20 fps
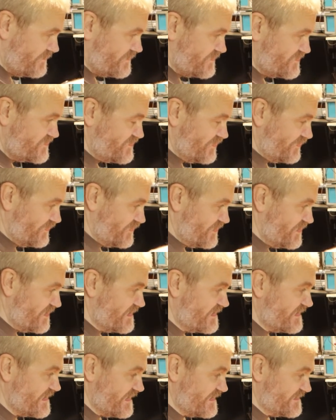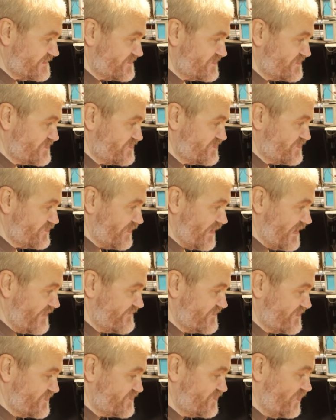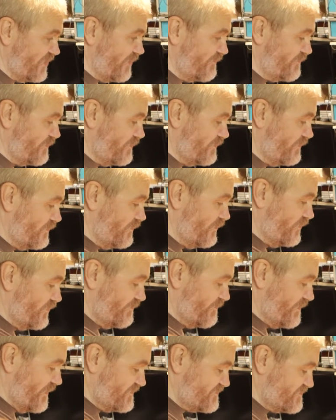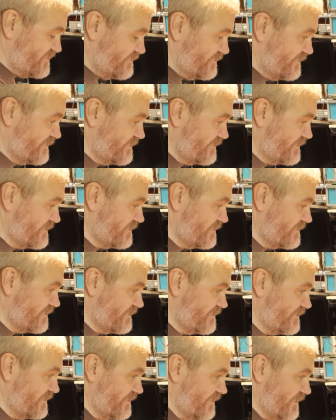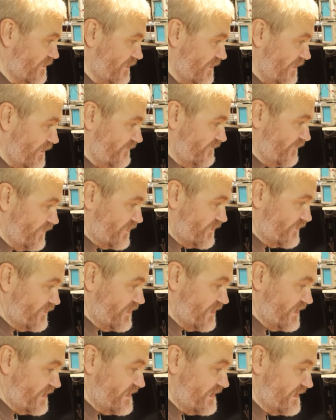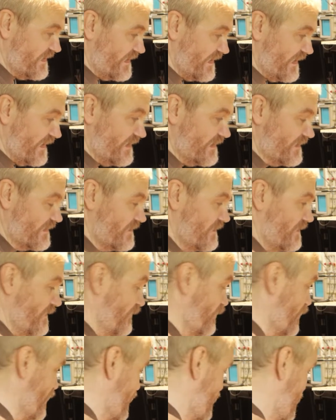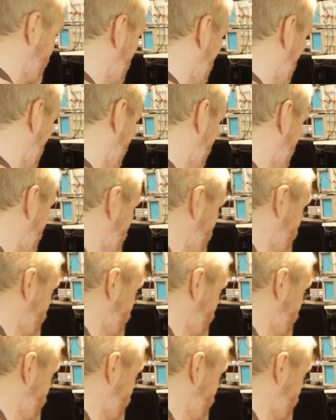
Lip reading: so that you can get to either the top or the bottom of what you're working on,